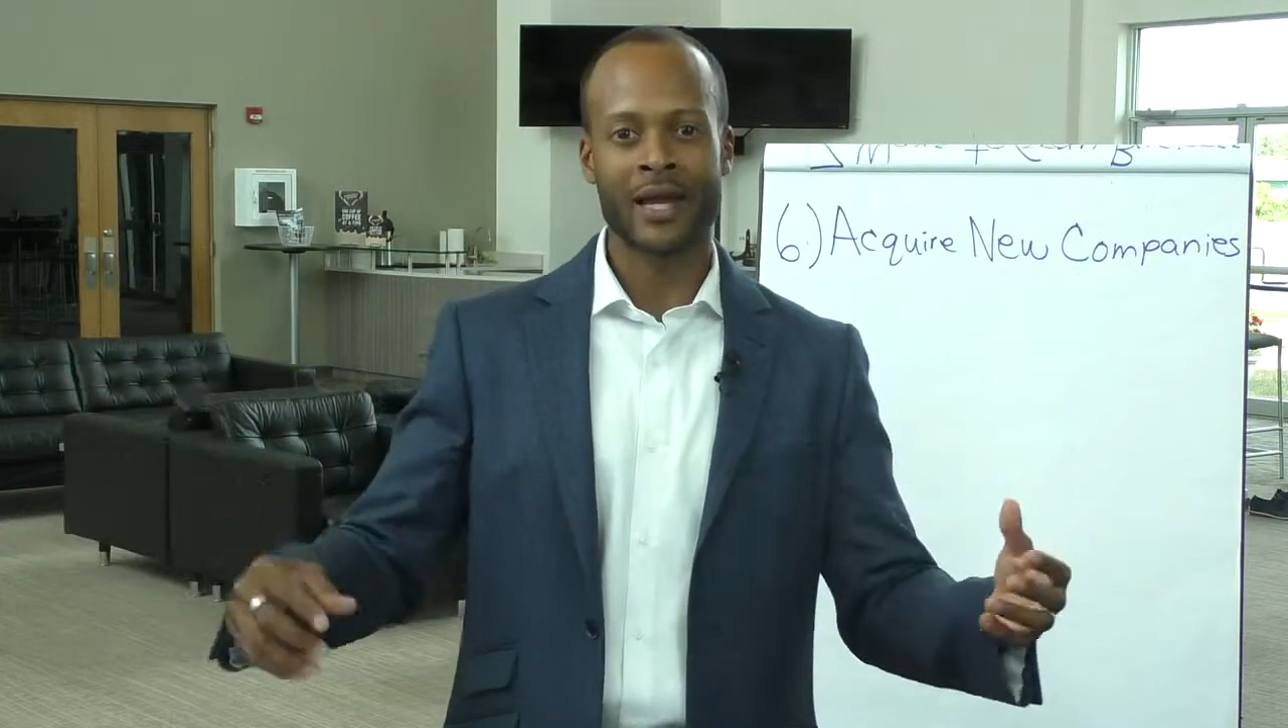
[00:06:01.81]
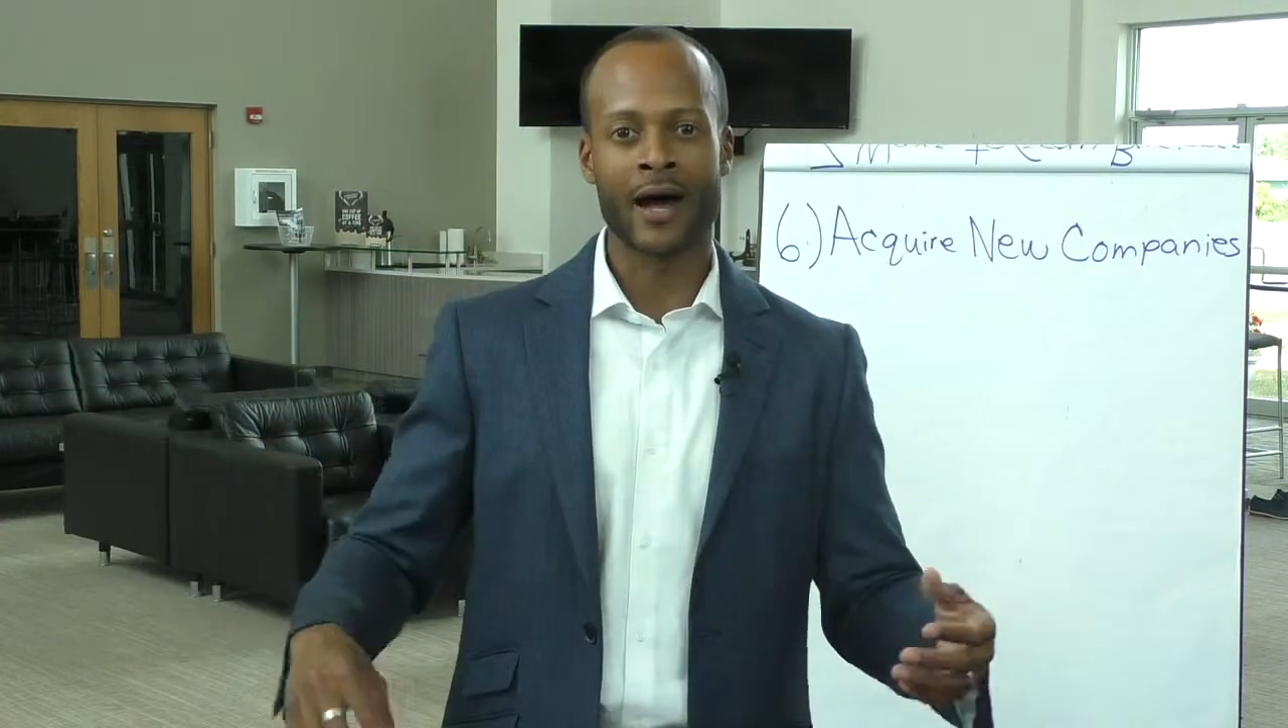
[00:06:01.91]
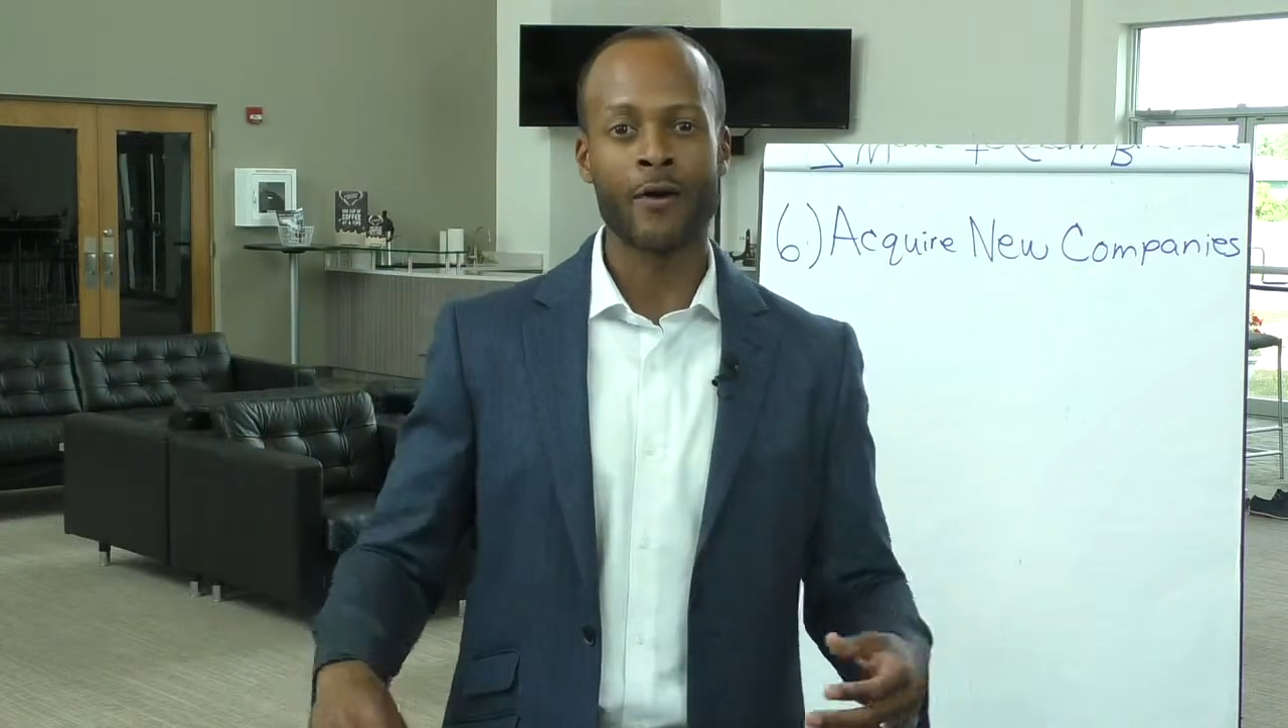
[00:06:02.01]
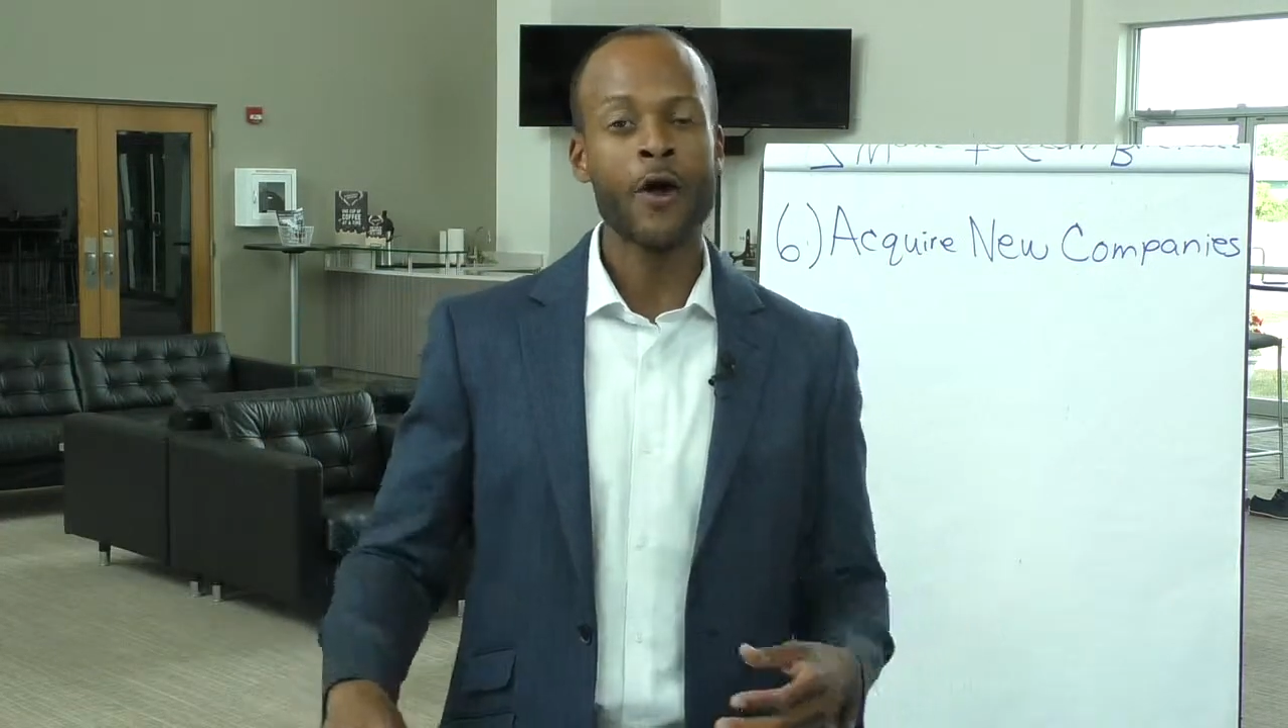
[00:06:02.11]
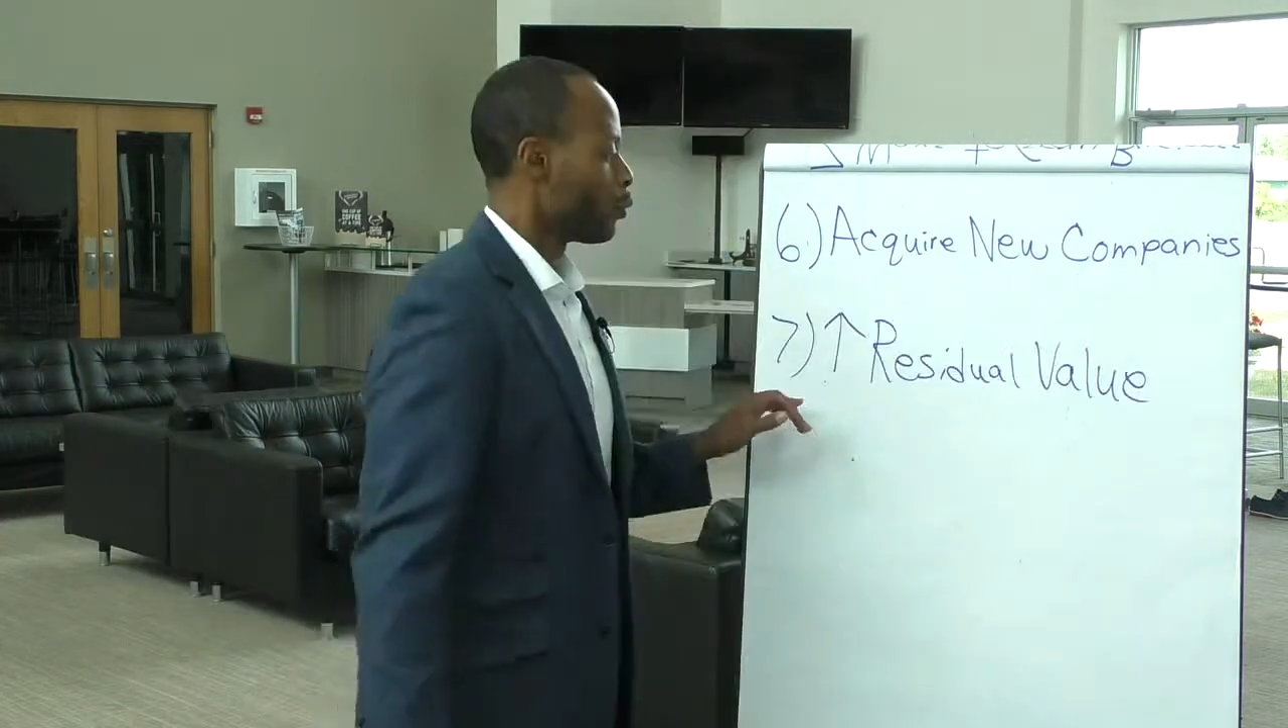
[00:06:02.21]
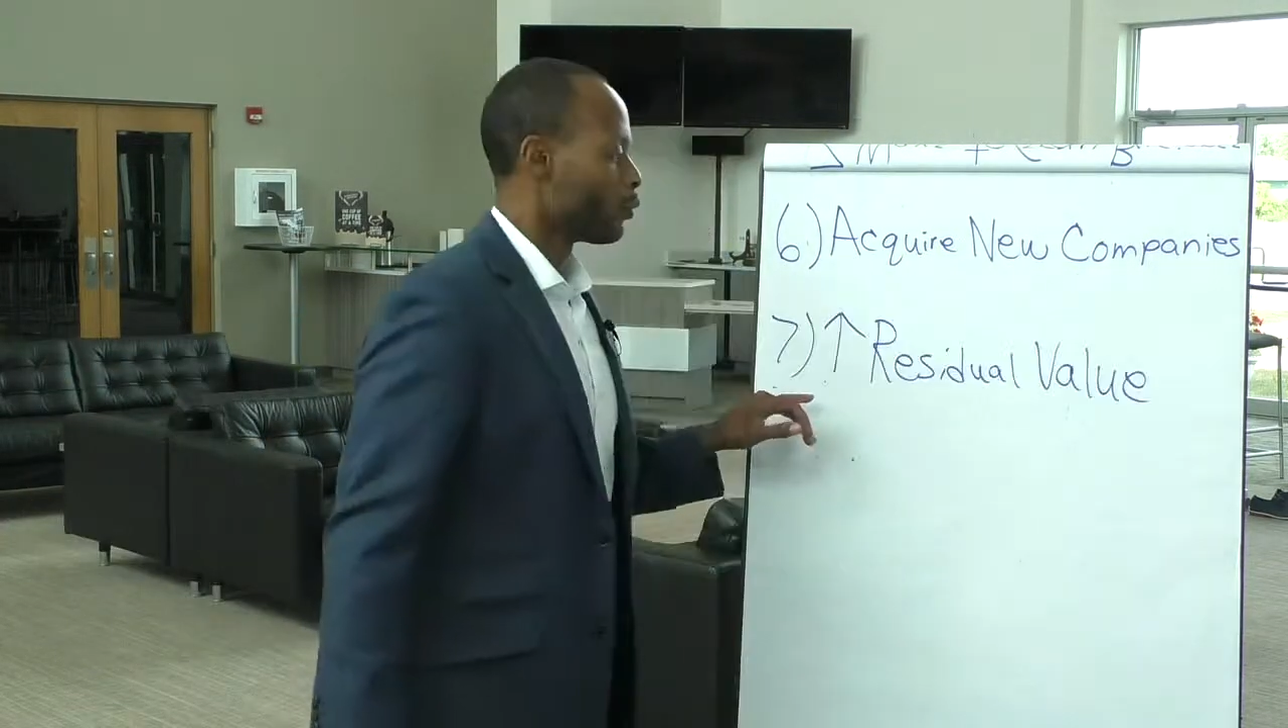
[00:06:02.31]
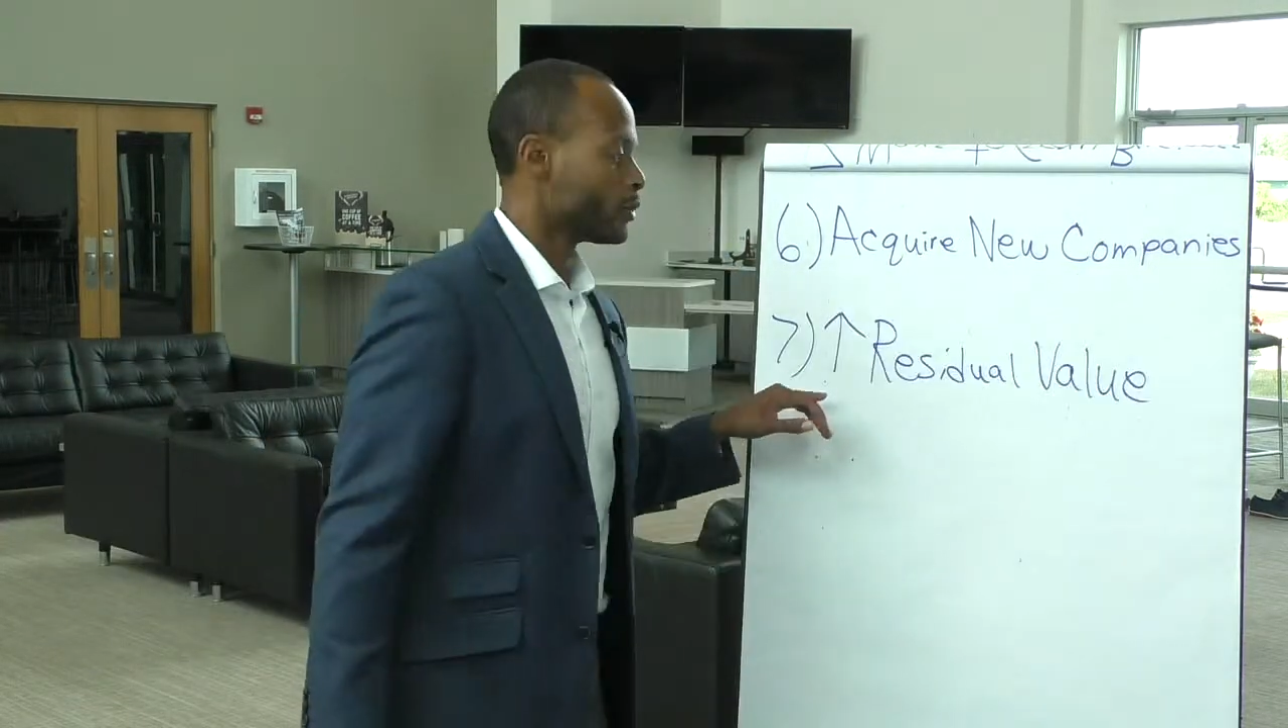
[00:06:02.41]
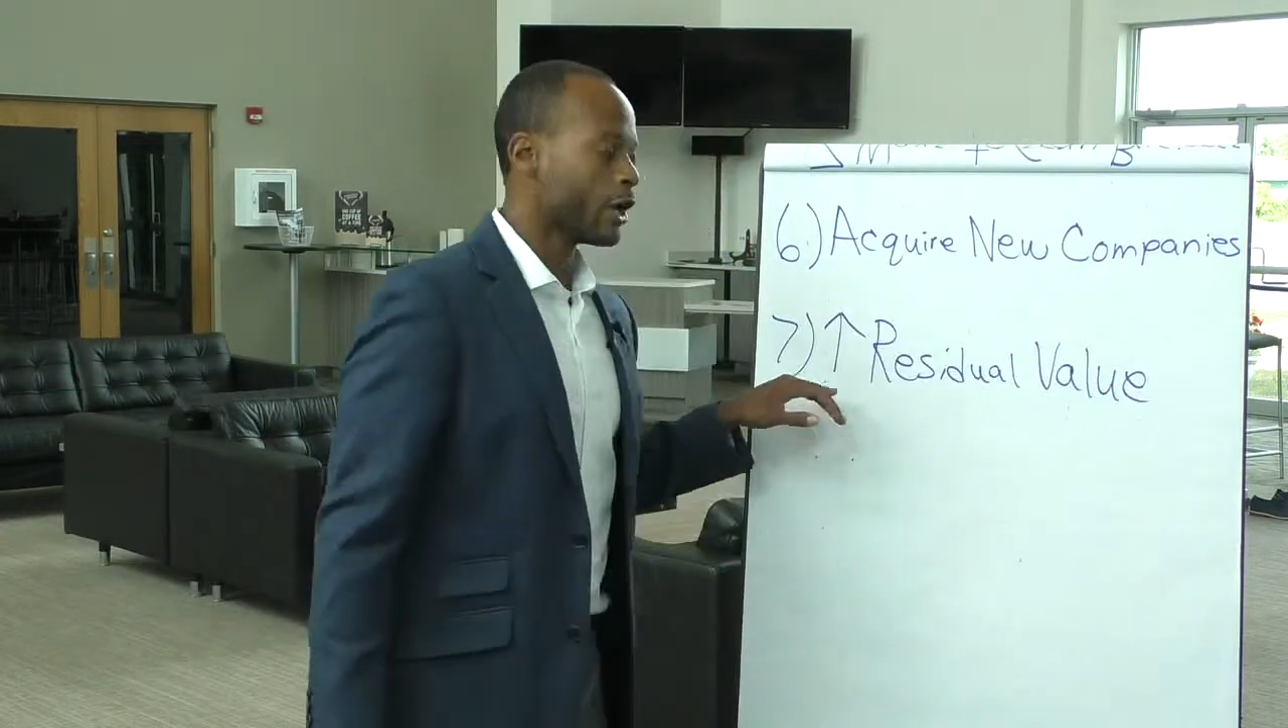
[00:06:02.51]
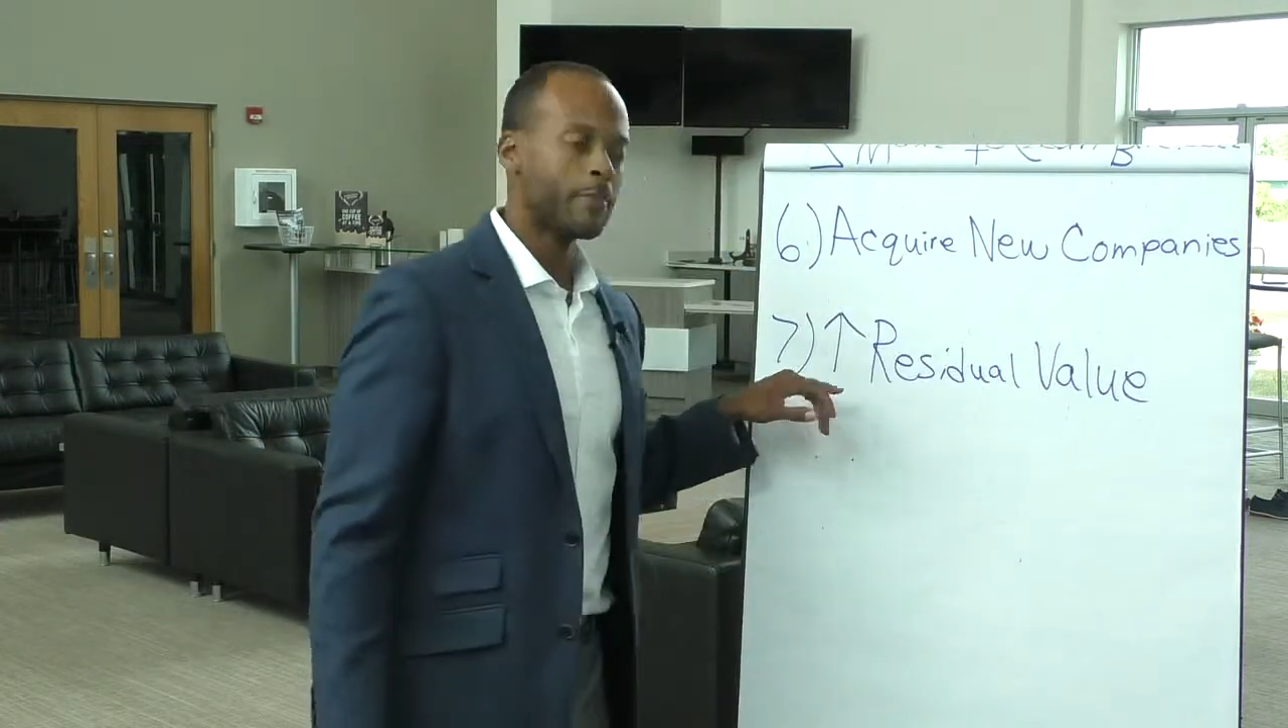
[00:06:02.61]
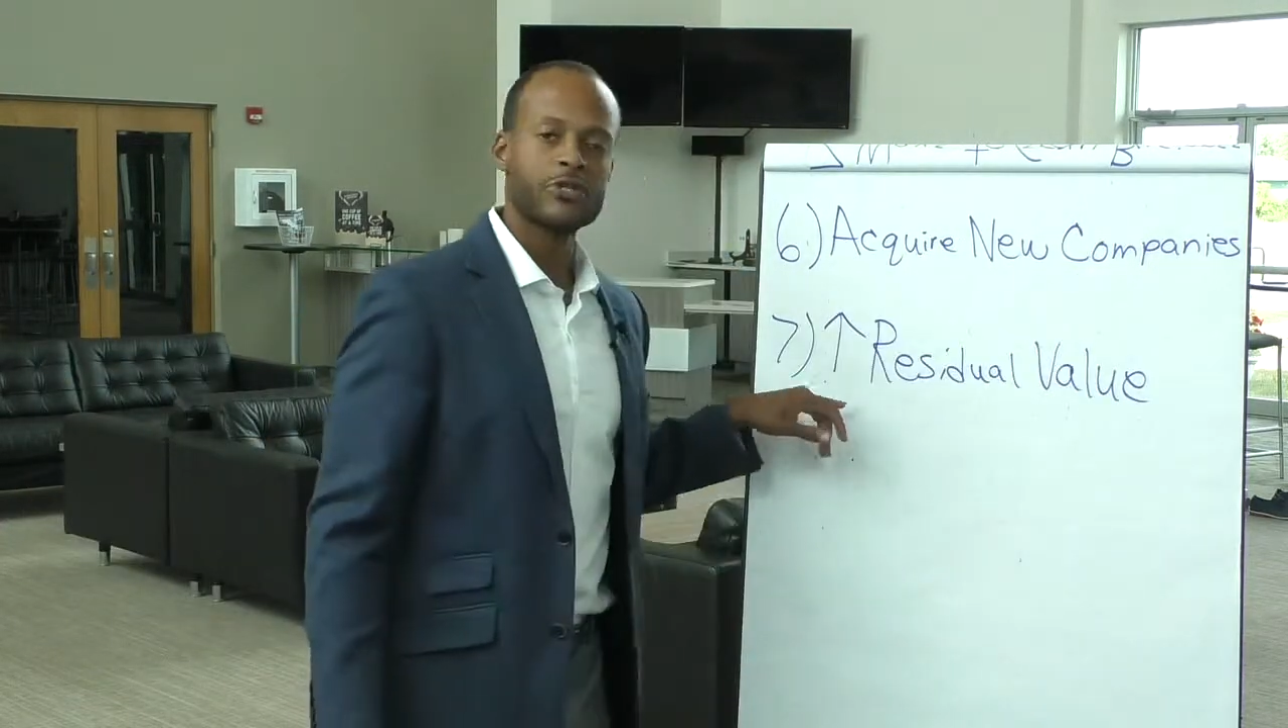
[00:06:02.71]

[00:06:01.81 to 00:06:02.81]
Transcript: now. Number